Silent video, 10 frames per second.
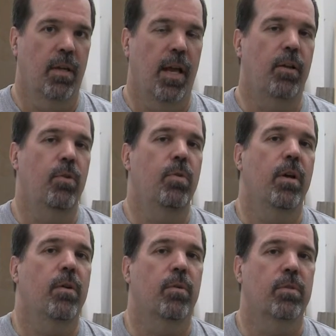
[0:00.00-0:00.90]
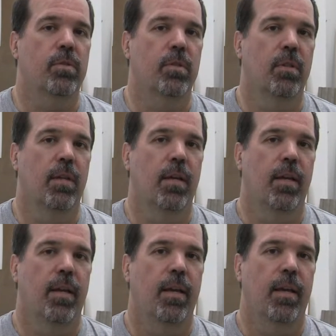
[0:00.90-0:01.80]
and who knows?
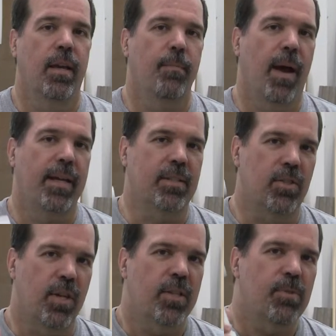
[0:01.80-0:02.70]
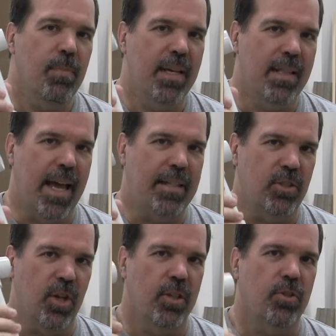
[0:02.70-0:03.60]
It might just be that
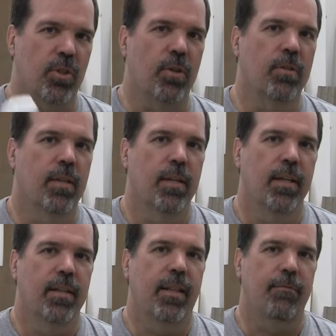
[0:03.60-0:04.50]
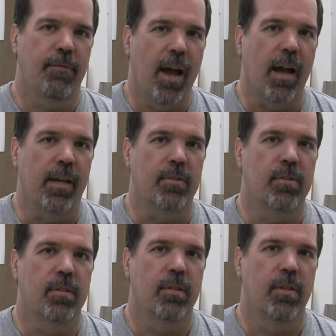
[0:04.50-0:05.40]
gesture that
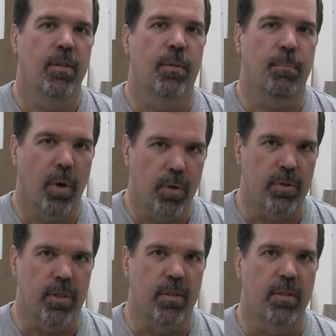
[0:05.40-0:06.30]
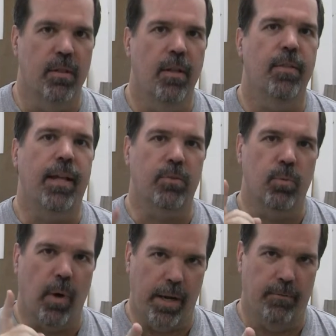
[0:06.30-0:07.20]
finds the person that's
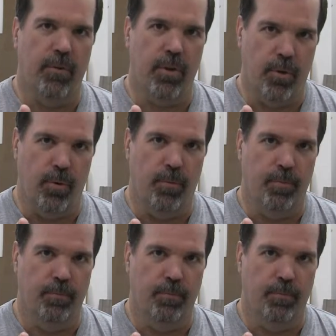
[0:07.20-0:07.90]
right for you.